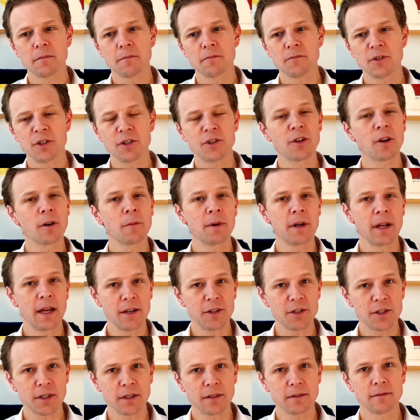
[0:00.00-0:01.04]

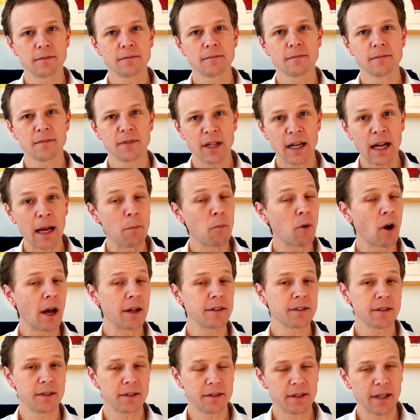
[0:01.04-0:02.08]
determination that I brought
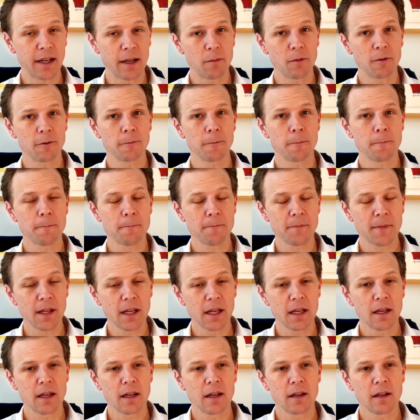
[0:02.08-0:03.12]
to the table.
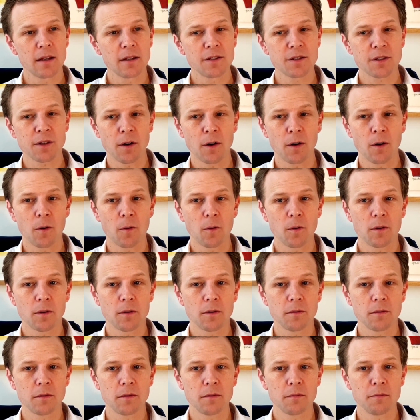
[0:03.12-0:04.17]
So
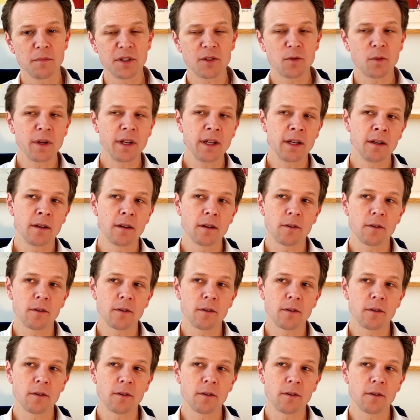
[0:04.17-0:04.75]
between